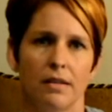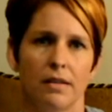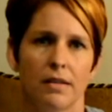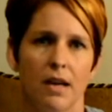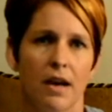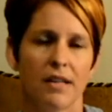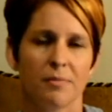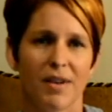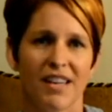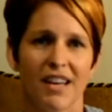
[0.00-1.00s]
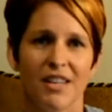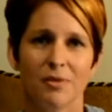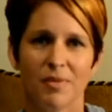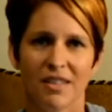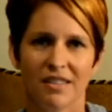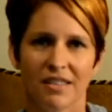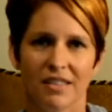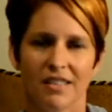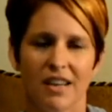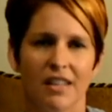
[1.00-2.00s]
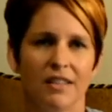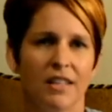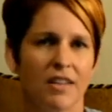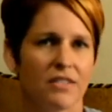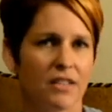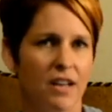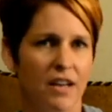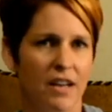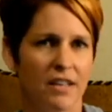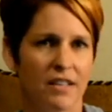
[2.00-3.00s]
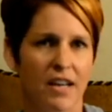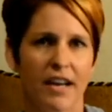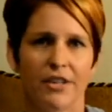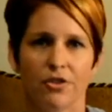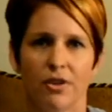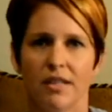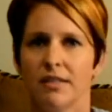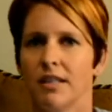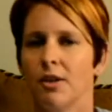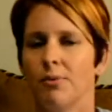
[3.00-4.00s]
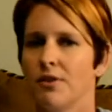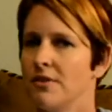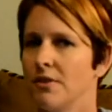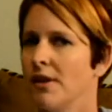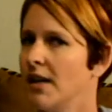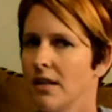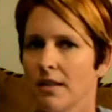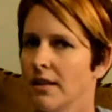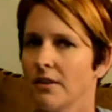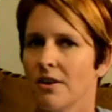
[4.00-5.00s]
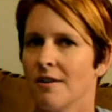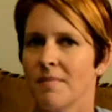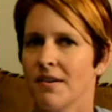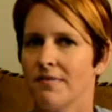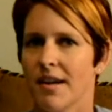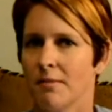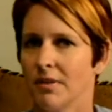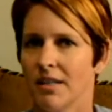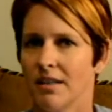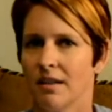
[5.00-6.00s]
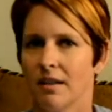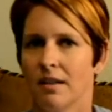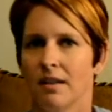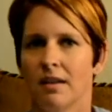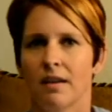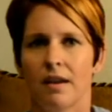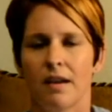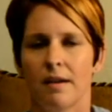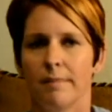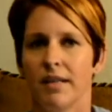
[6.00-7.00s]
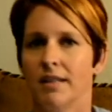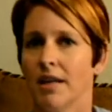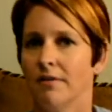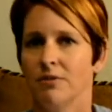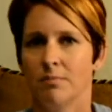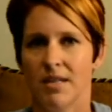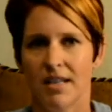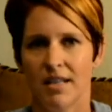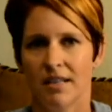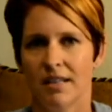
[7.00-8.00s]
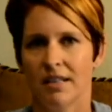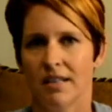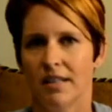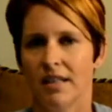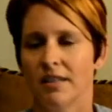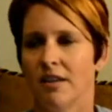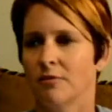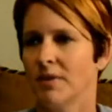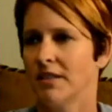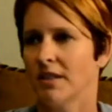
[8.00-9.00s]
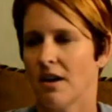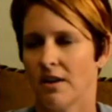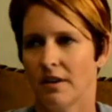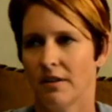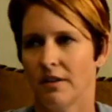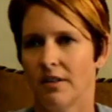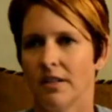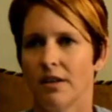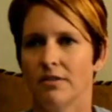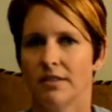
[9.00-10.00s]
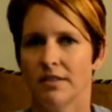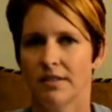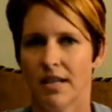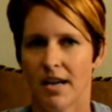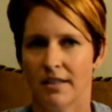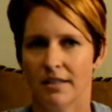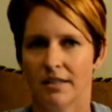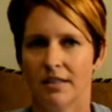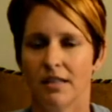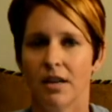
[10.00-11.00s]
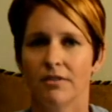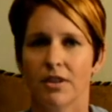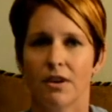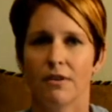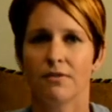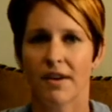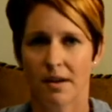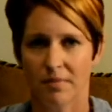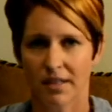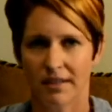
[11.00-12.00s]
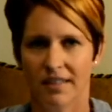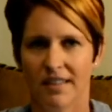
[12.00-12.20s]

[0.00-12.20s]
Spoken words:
Todd is my husband. Todd loves God. I trust that he wouldn't do anything to hurt my family. He loves me. He loves my daughter. He loves his sons. He loves our family.